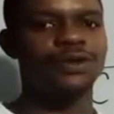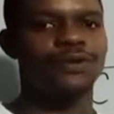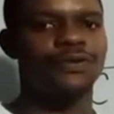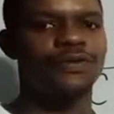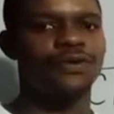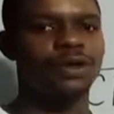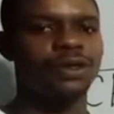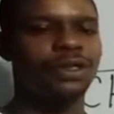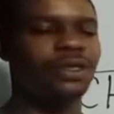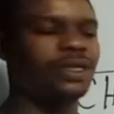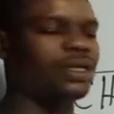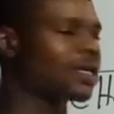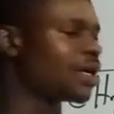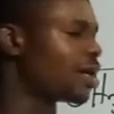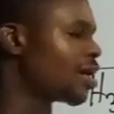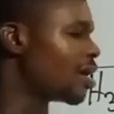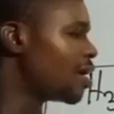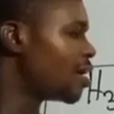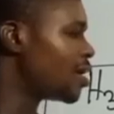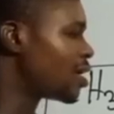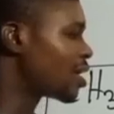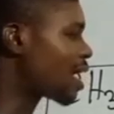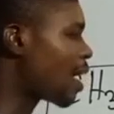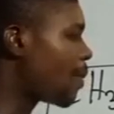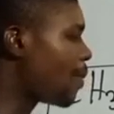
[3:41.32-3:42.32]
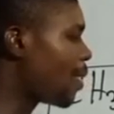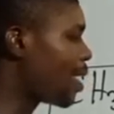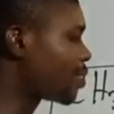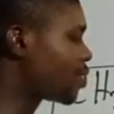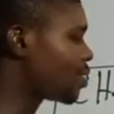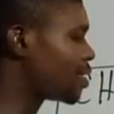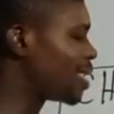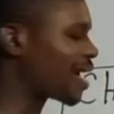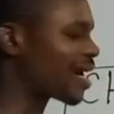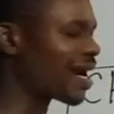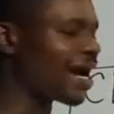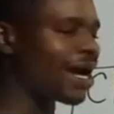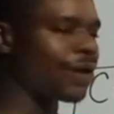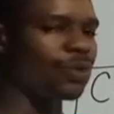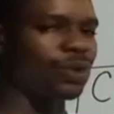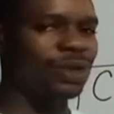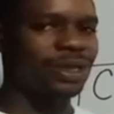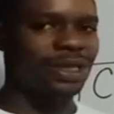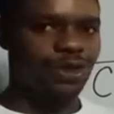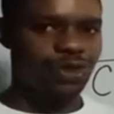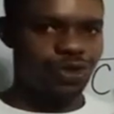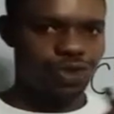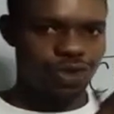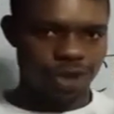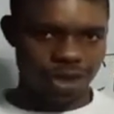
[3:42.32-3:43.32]
what carbon atom that carry
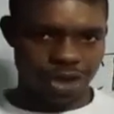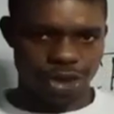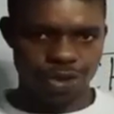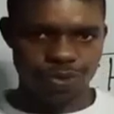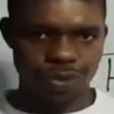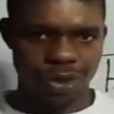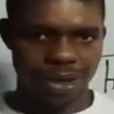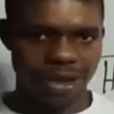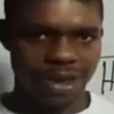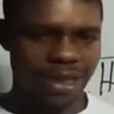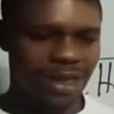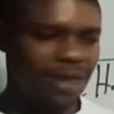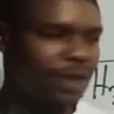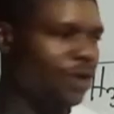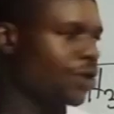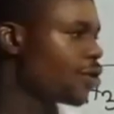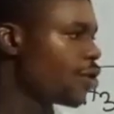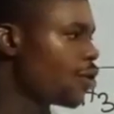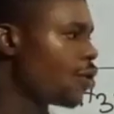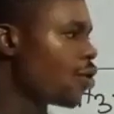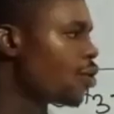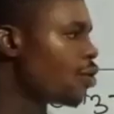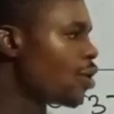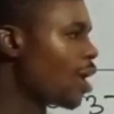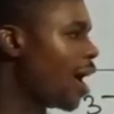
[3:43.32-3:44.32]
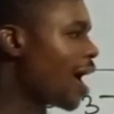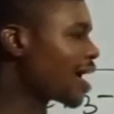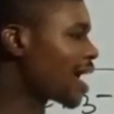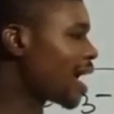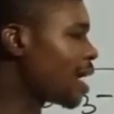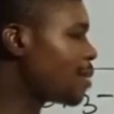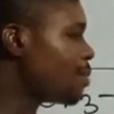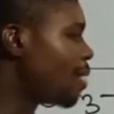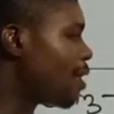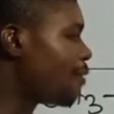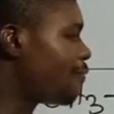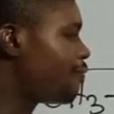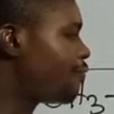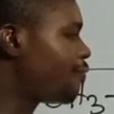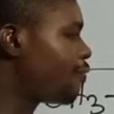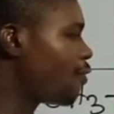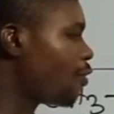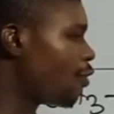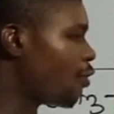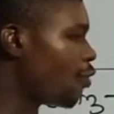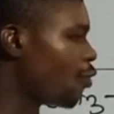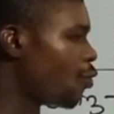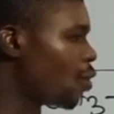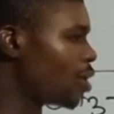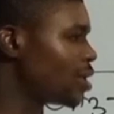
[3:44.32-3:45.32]
what substance. I count number
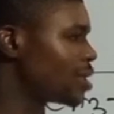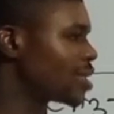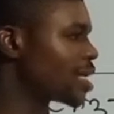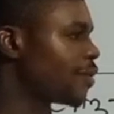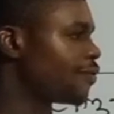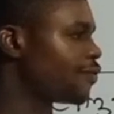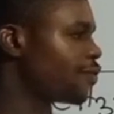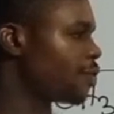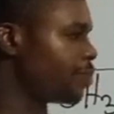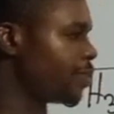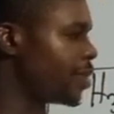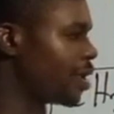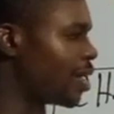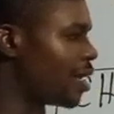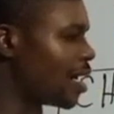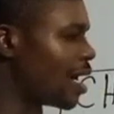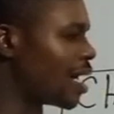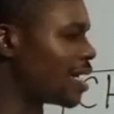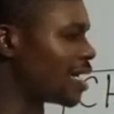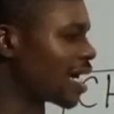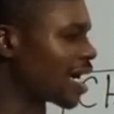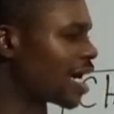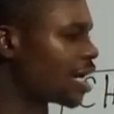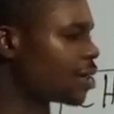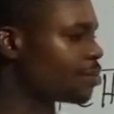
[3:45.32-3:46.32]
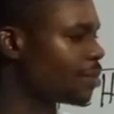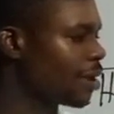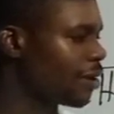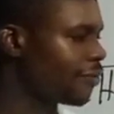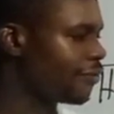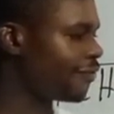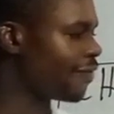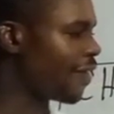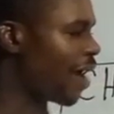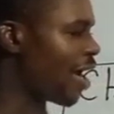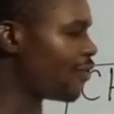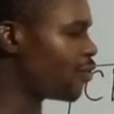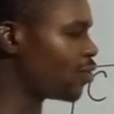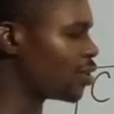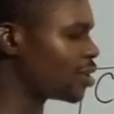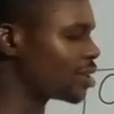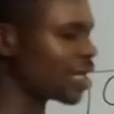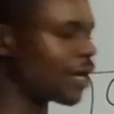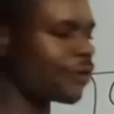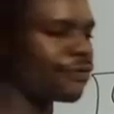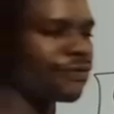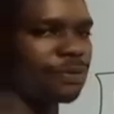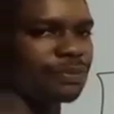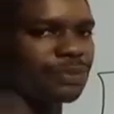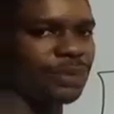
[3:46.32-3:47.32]
4 when you start from here, and I count number 5 when you
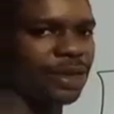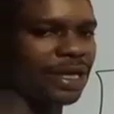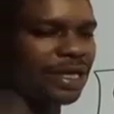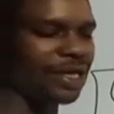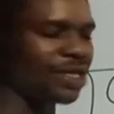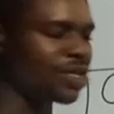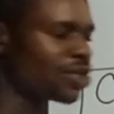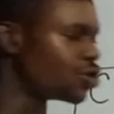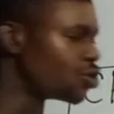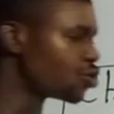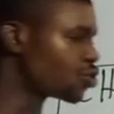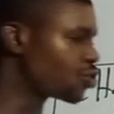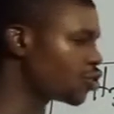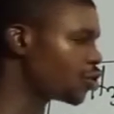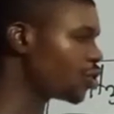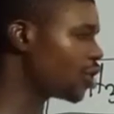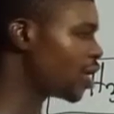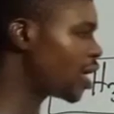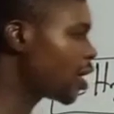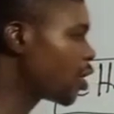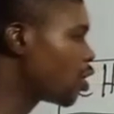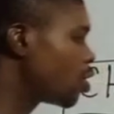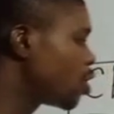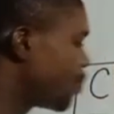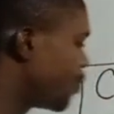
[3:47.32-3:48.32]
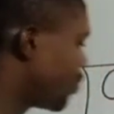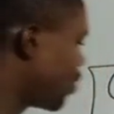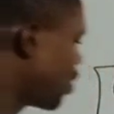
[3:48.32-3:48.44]
start from here. So here going to